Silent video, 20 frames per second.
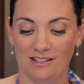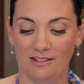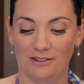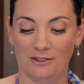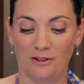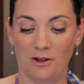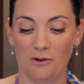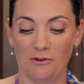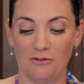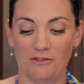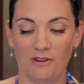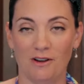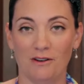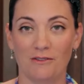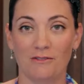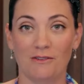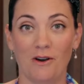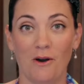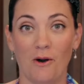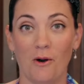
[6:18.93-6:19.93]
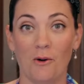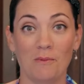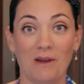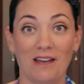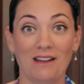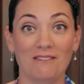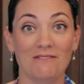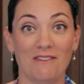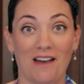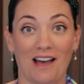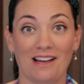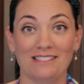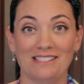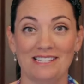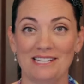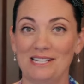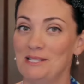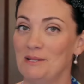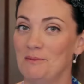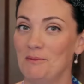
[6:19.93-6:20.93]
loaf of homemade fast
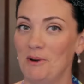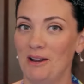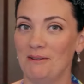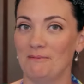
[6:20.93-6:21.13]
easy bread.